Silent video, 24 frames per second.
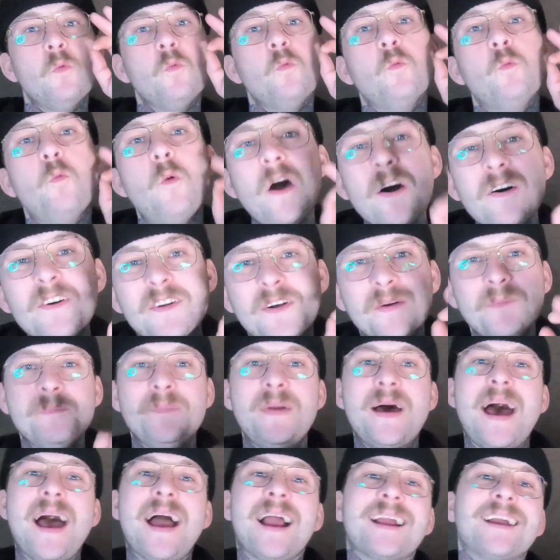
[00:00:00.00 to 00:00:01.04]
Welcome
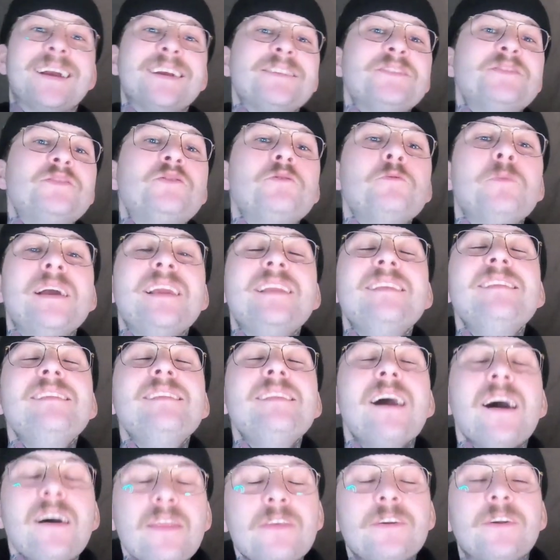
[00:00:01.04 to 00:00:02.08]
back to
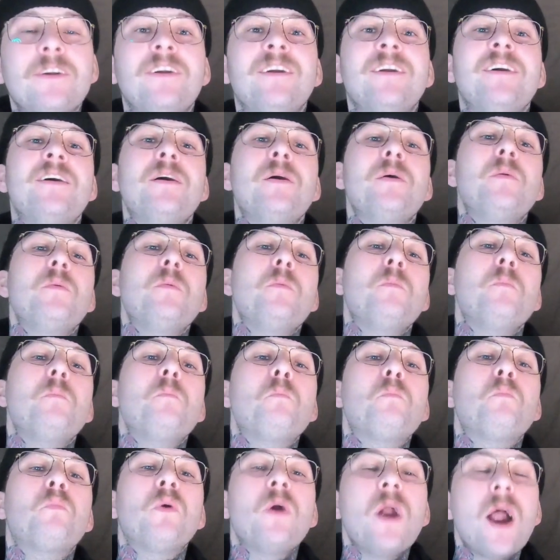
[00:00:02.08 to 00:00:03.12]
another
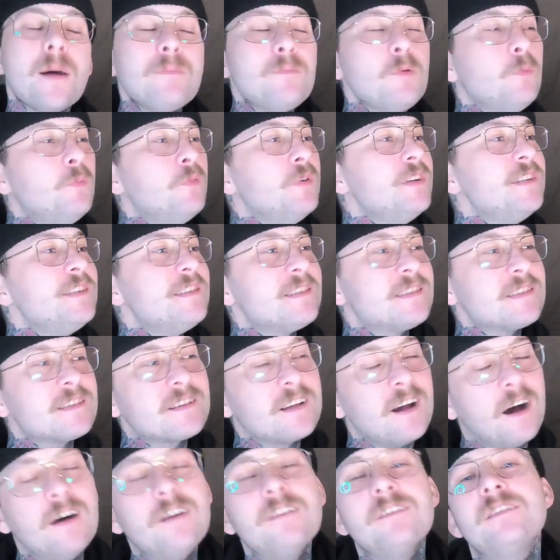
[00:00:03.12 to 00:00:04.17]
probably
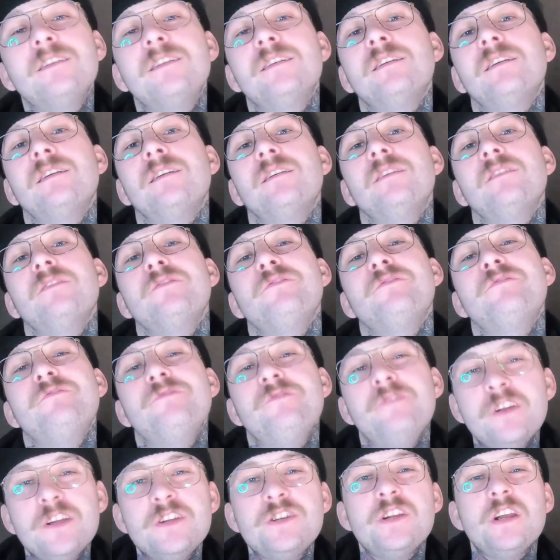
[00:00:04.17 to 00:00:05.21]
skunked
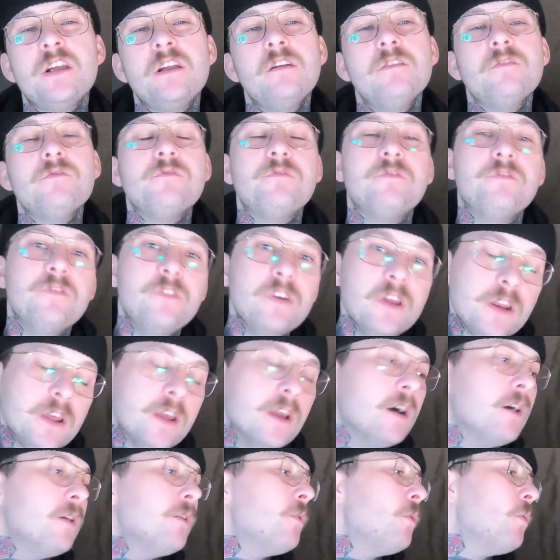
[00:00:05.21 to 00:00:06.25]
fishing
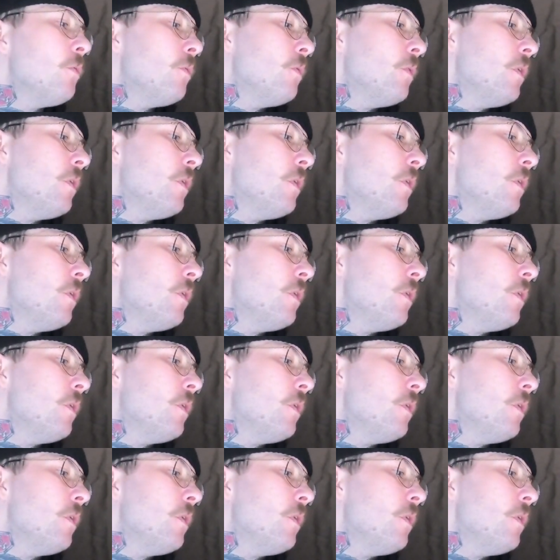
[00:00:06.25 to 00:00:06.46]
video.